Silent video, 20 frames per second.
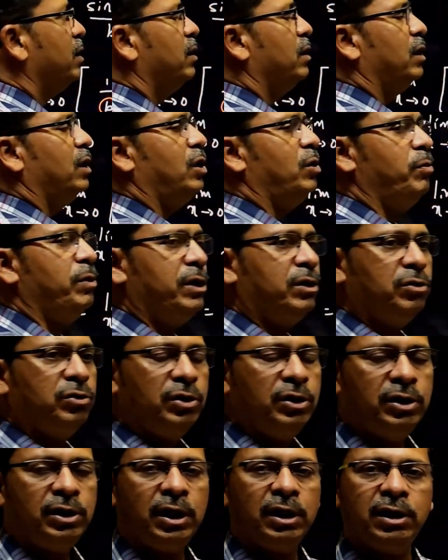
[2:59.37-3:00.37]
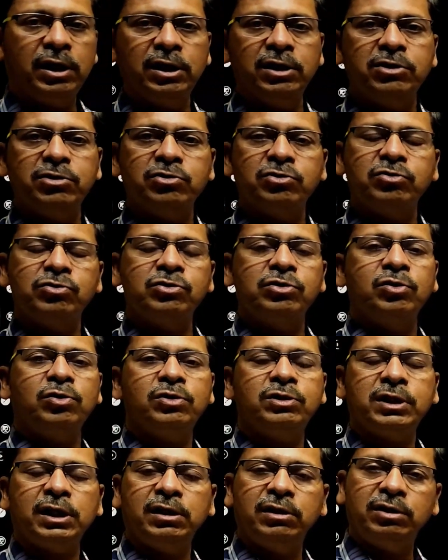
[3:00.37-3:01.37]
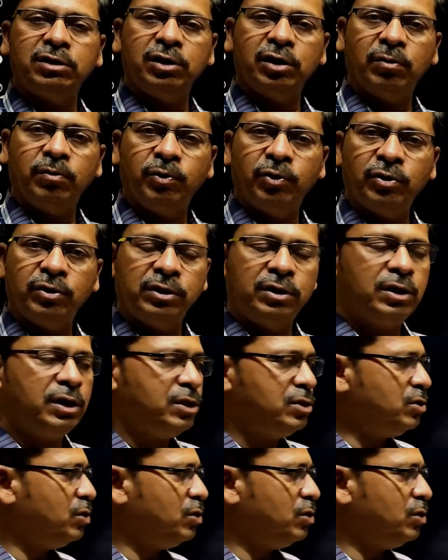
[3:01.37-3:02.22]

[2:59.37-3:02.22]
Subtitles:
limit theta tends to 0, sin theta upon theta is